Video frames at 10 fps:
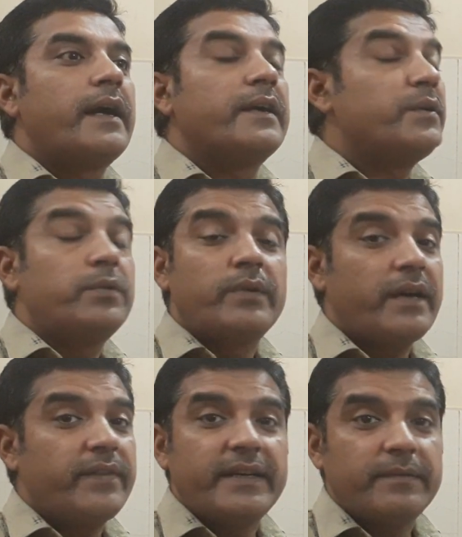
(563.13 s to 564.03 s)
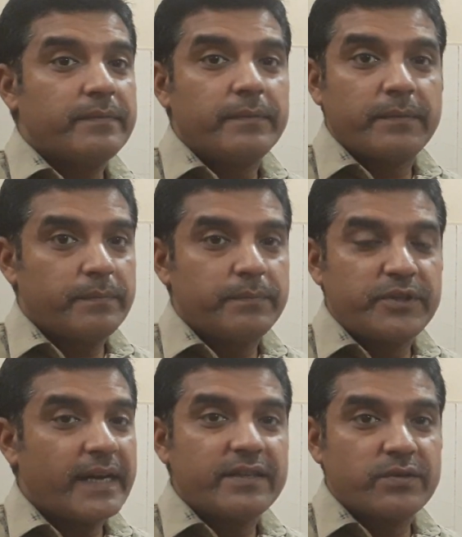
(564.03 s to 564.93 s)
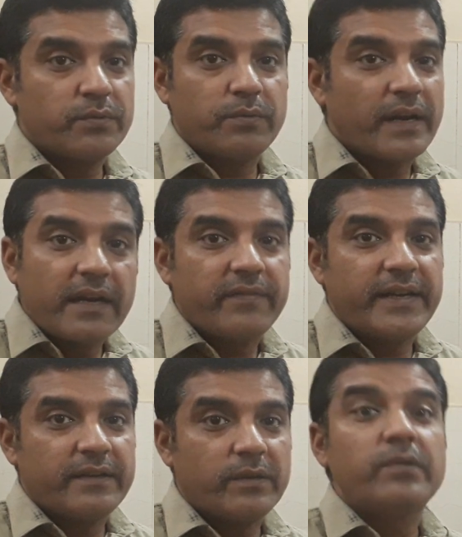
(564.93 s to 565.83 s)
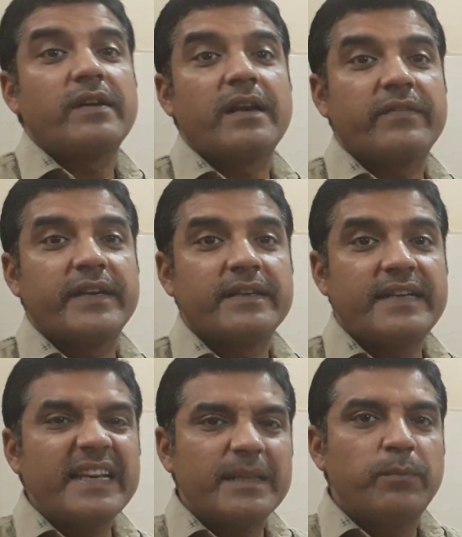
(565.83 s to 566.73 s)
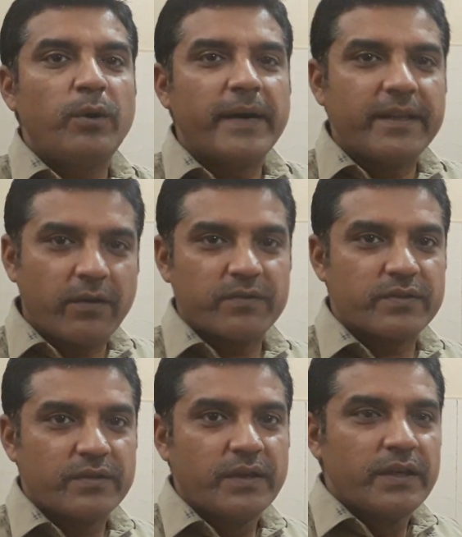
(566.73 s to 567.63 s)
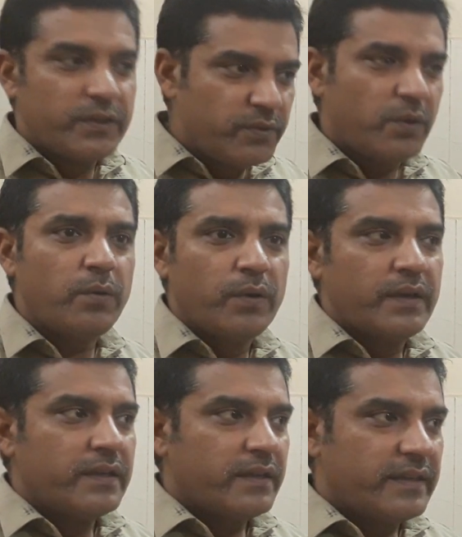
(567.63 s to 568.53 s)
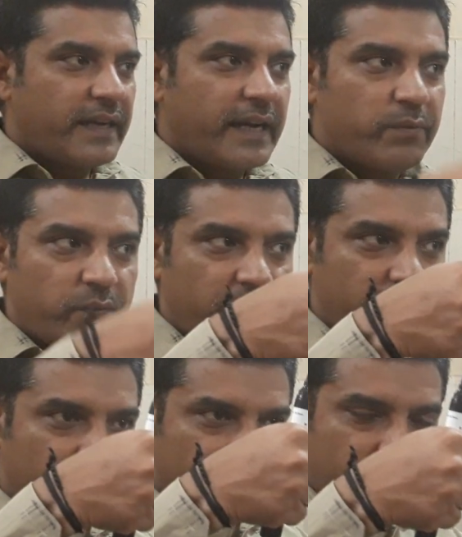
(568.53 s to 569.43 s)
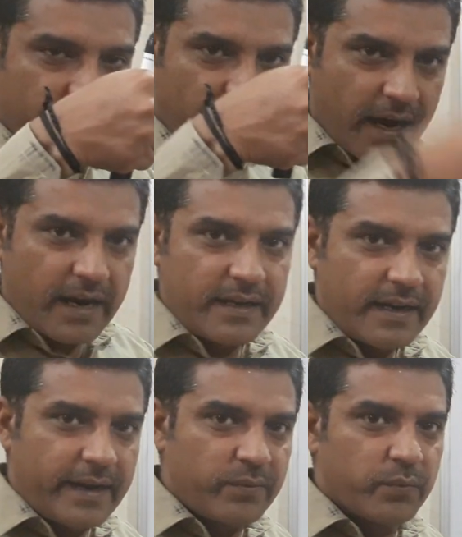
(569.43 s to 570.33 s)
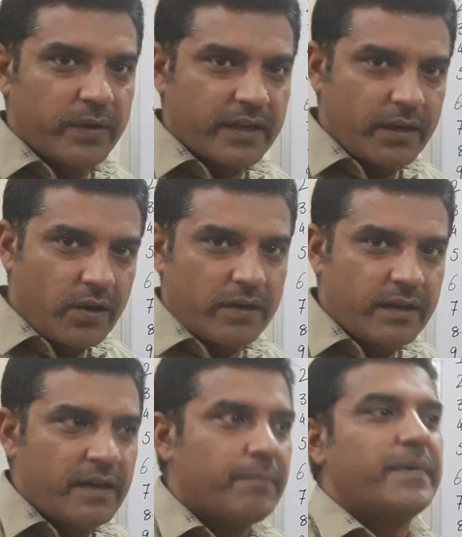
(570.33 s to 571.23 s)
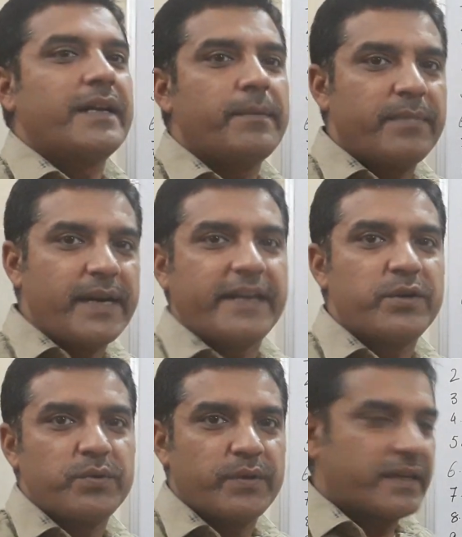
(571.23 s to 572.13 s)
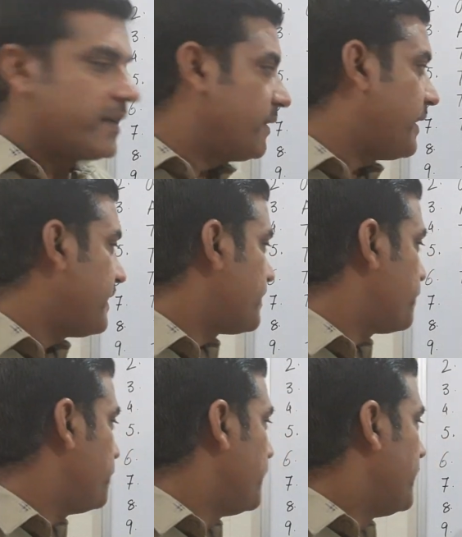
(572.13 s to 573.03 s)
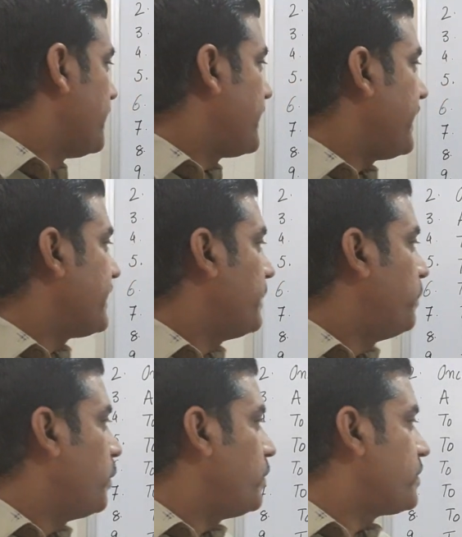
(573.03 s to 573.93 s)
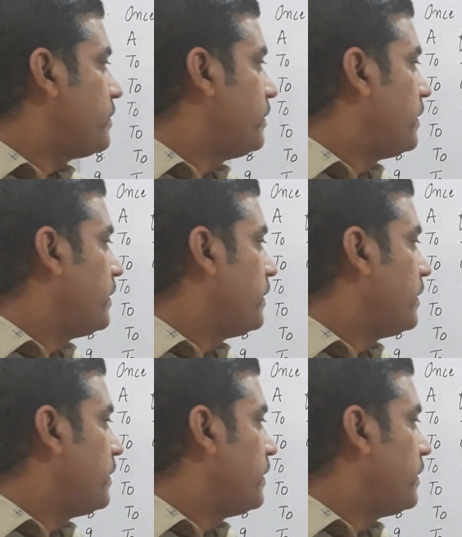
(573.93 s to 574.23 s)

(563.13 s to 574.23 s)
you don't have any chance to run away. Don't run away. Take the bull by the horns. You know that I have to work hard, I have to work a lot, but I am ready to do it. That is to take the bull